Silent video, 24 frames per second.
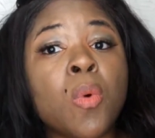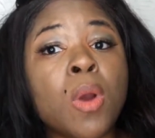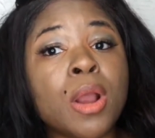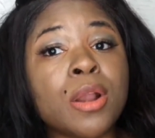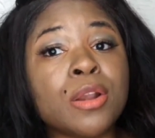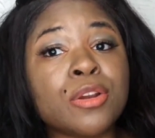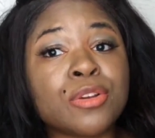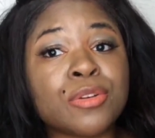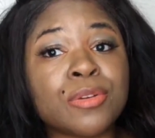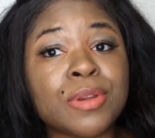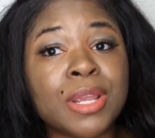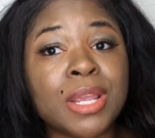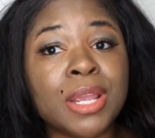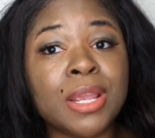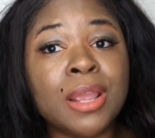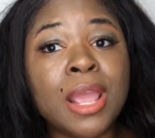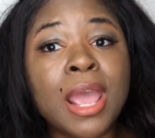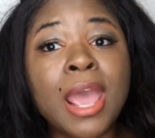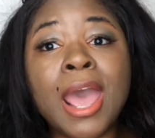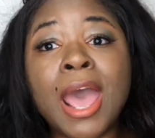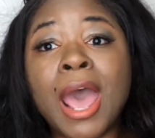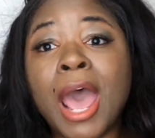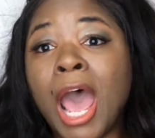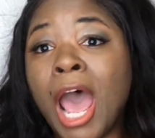
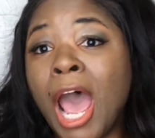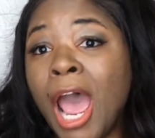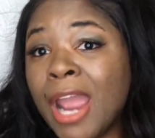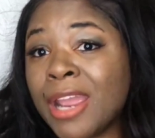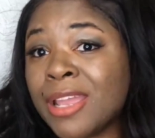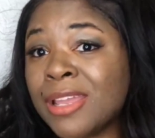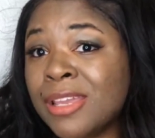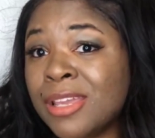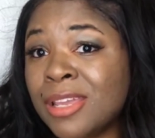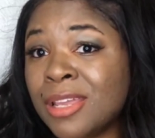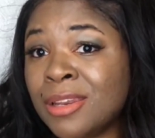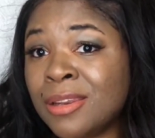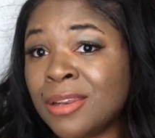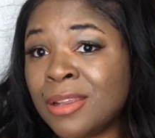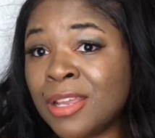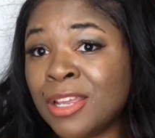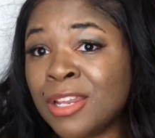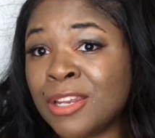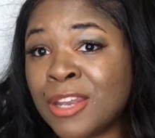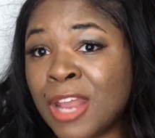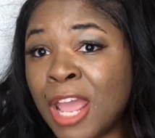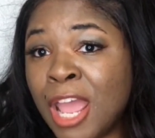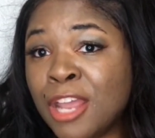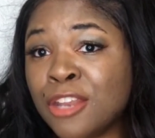that you would
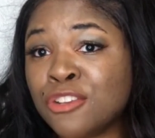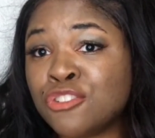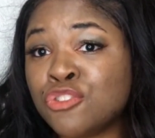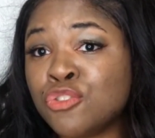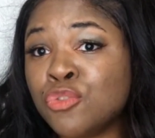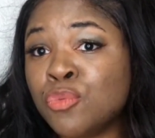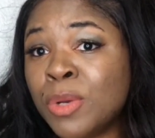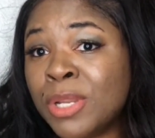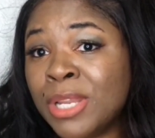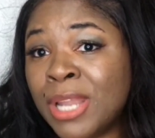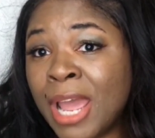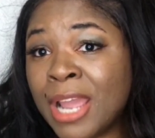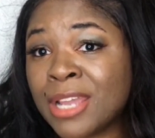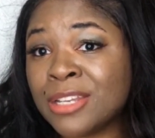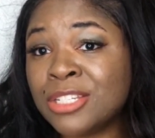like to share,